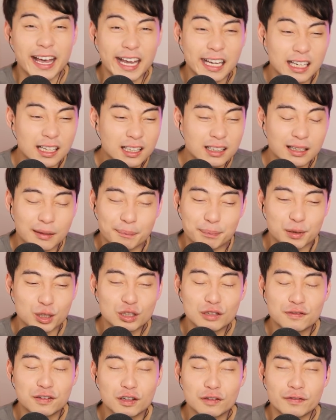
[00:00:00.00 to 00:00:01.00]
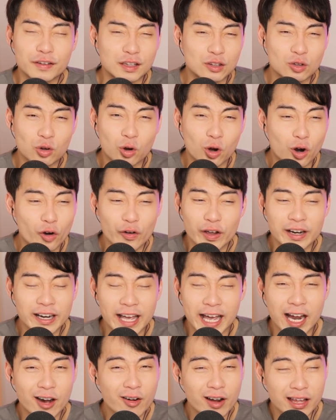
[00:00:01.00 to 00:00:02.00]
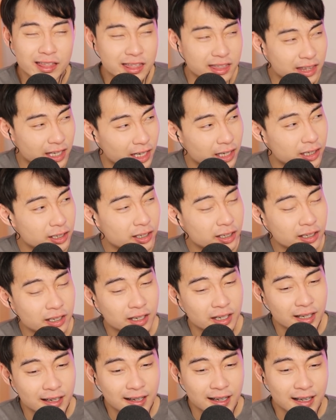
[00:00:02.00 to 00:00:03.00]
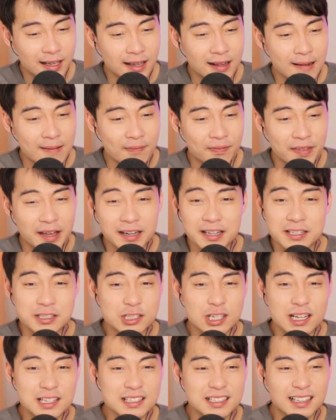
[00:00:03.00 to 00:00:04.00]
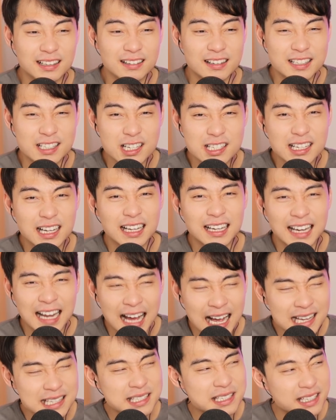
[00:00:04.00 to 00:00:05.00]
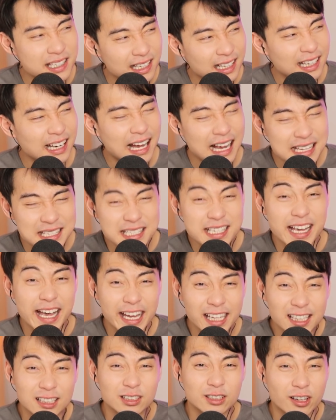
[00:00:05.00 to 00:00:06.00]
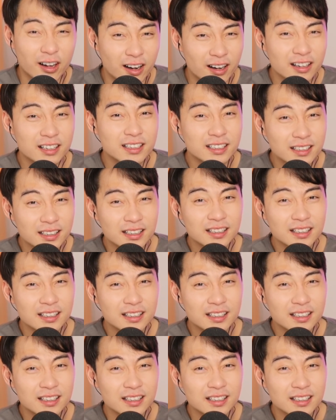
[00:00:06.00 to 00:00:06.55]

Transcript: anal in the beautiful Victorian era theater, then it's just classy anal talk.